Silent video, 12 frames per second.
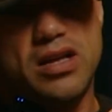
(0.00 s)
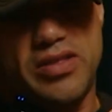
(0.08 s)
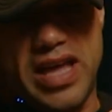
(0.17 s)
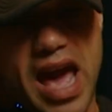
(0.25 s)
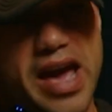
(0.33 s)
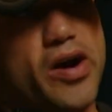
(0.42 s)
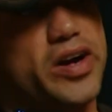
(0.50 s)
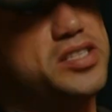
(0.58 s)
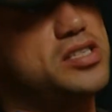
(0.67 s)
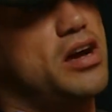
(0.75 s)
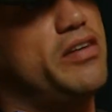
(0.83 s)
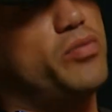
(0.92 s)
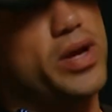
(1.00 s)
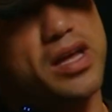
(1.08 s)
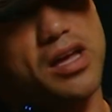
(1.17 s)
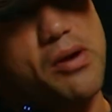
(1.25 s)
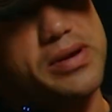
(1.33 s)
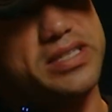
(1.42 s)
the AI stuff, we
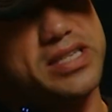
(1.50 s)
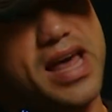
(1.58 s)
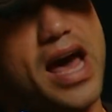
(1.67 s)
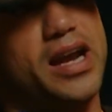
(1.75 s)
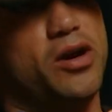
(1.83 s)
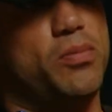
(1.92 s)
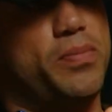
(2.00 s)
can go into that a little